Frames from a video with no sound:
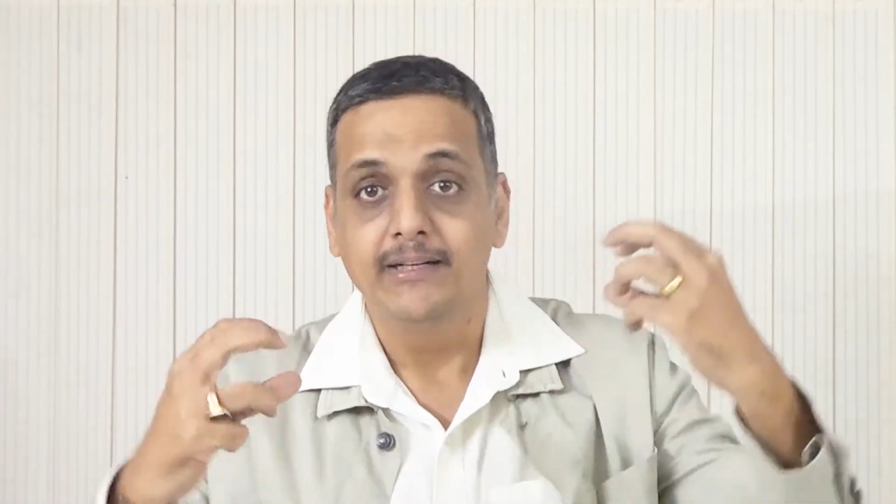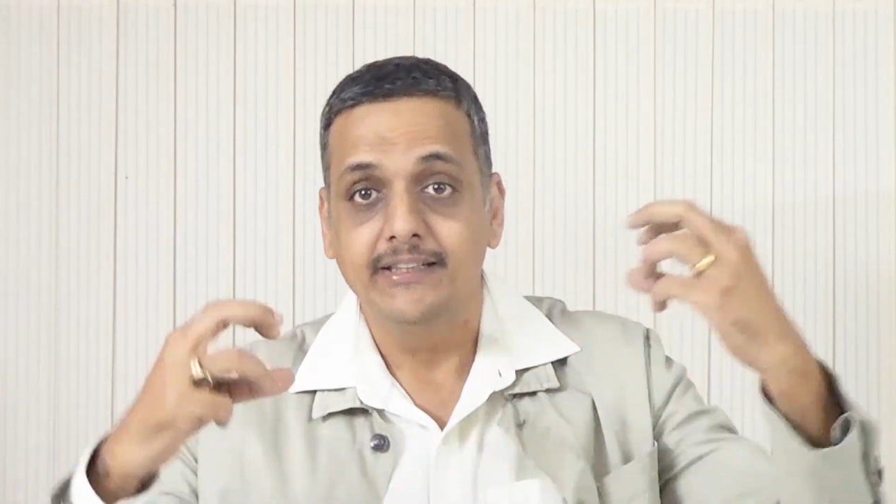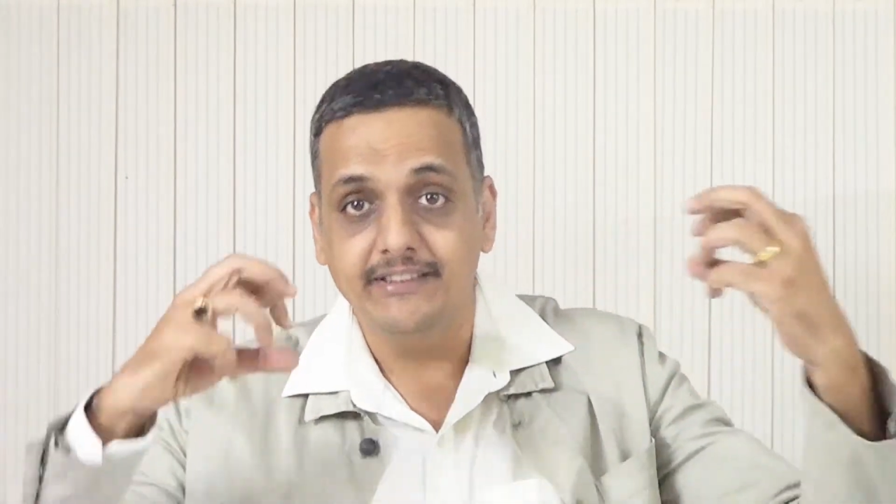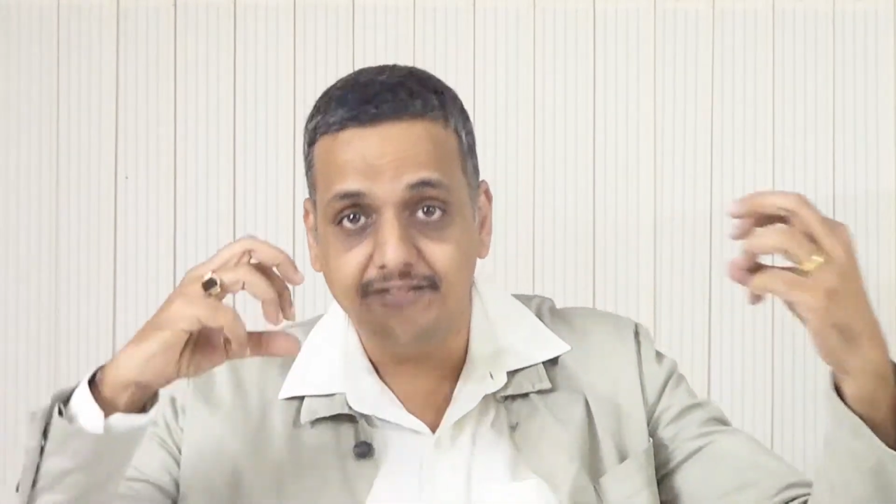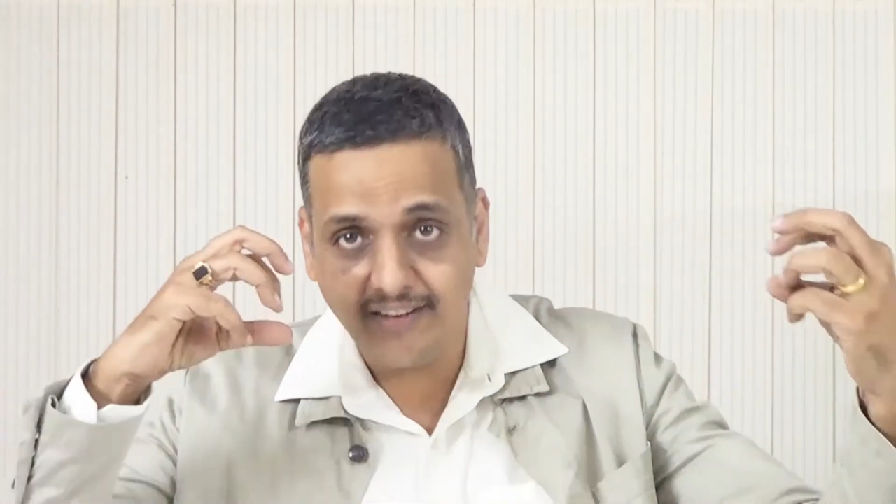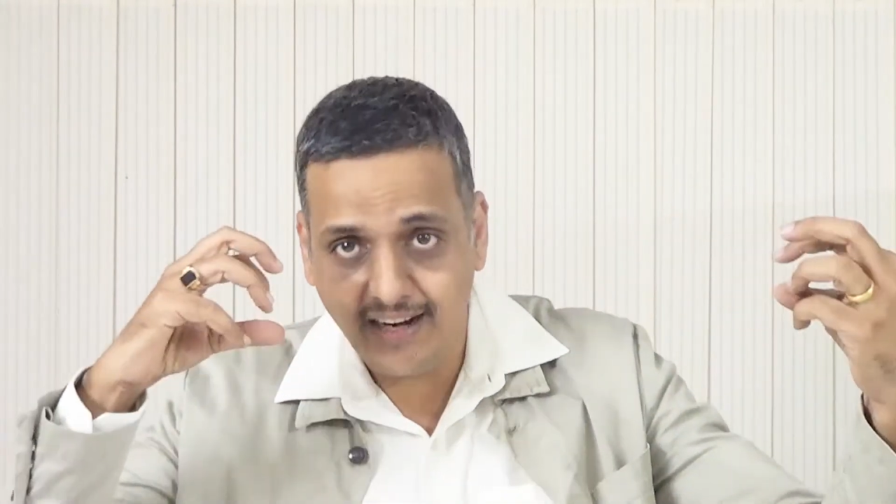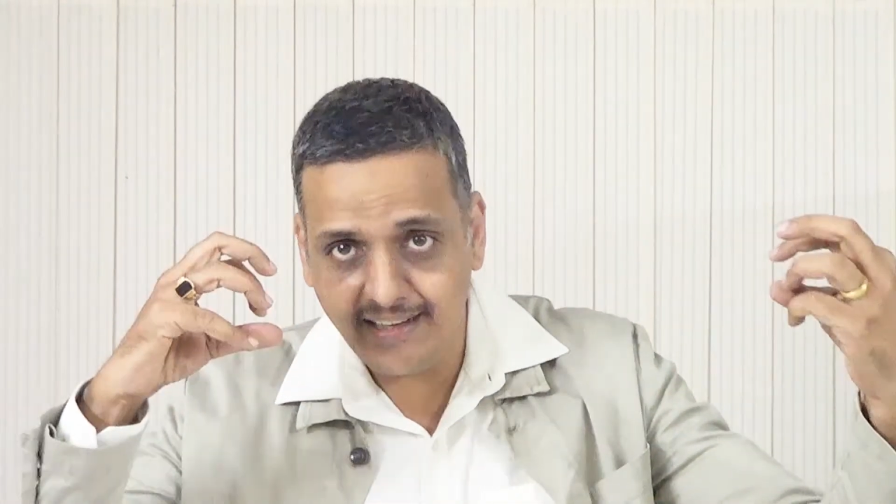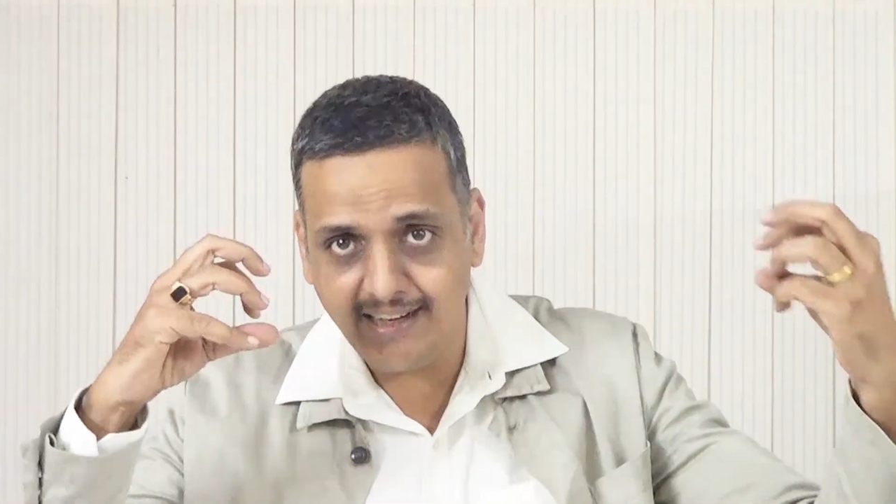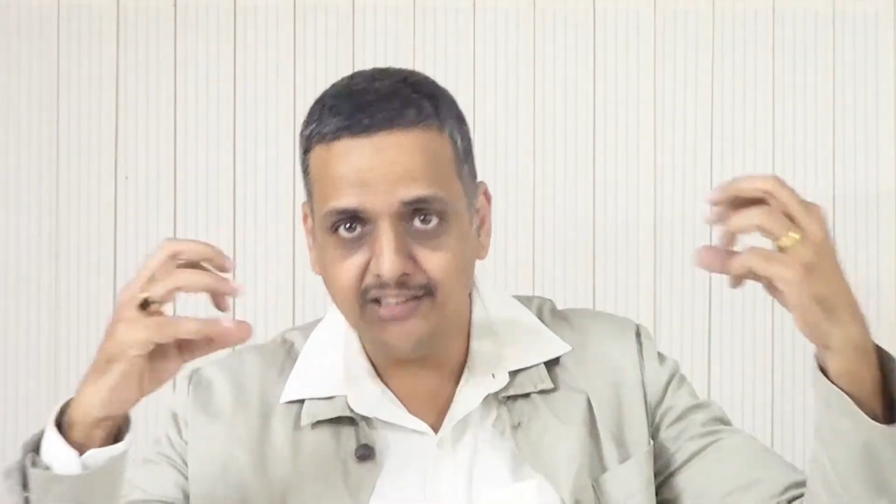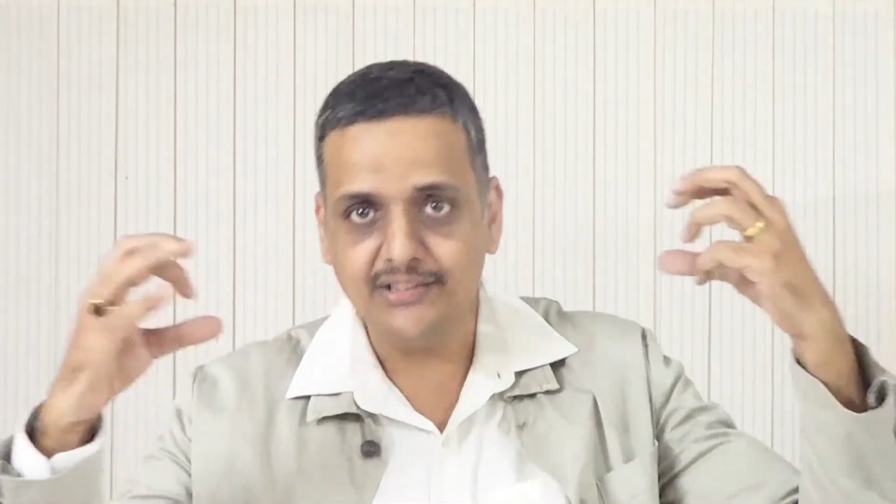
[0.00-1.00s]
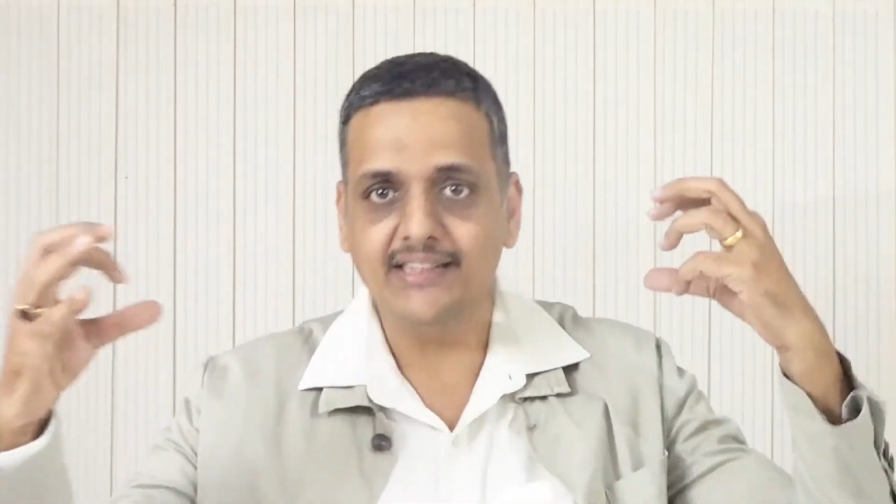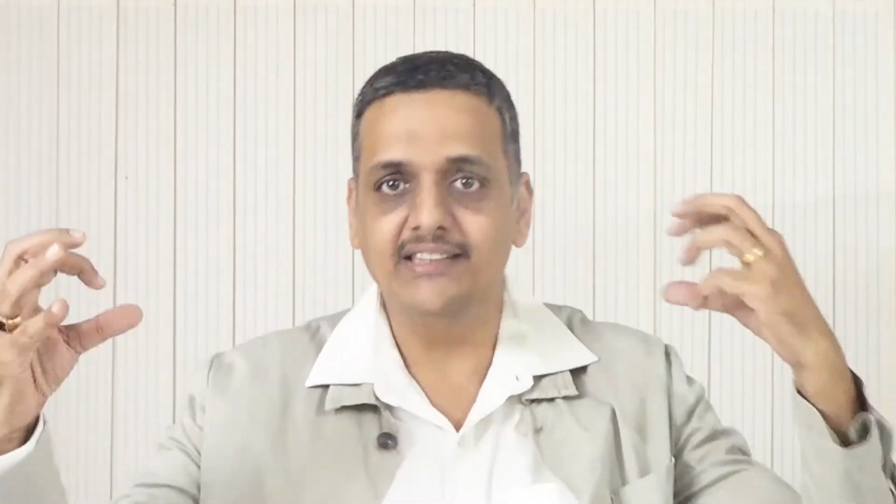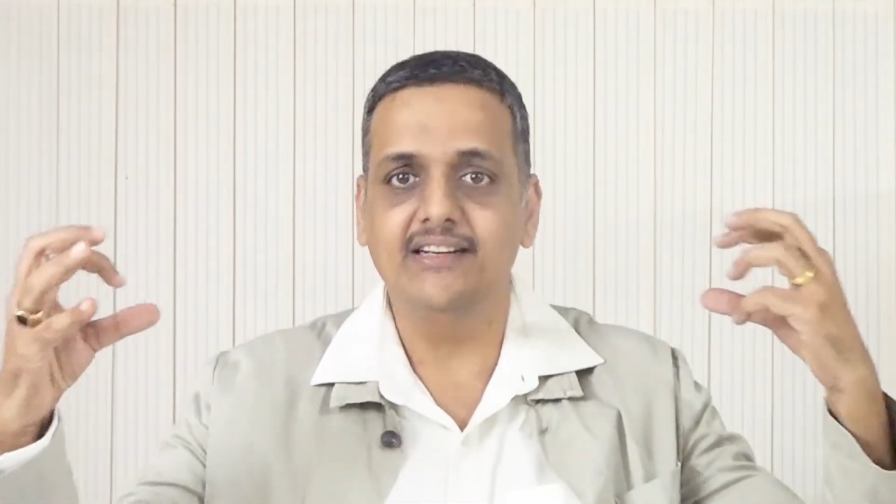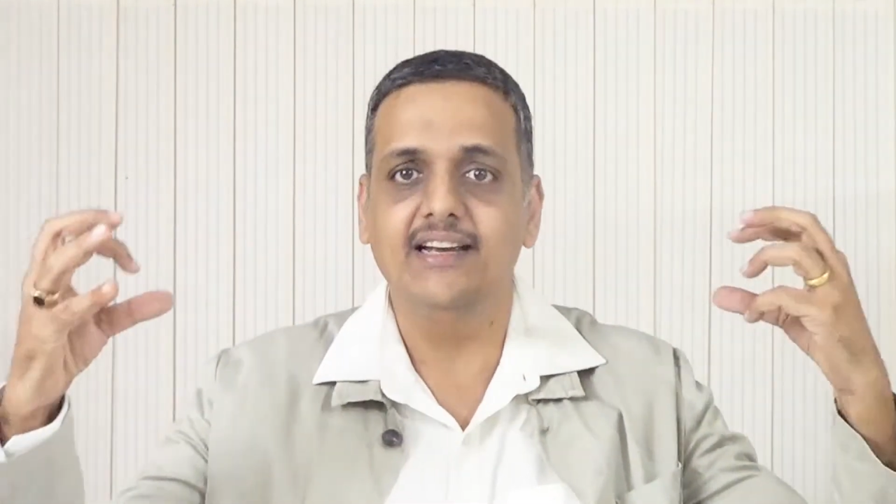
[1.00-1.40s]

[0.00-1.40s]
define entry and